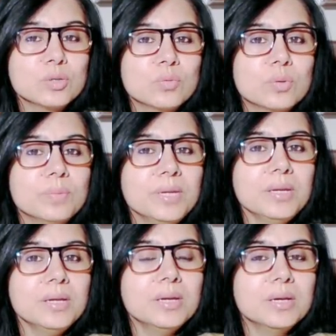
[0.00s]
you would be
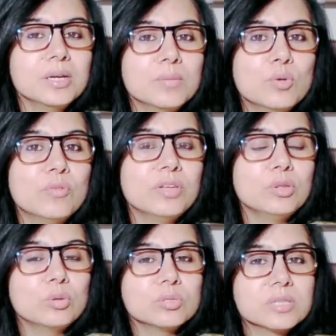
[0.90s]
removing
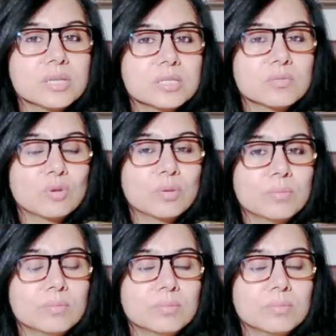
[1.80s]
those things from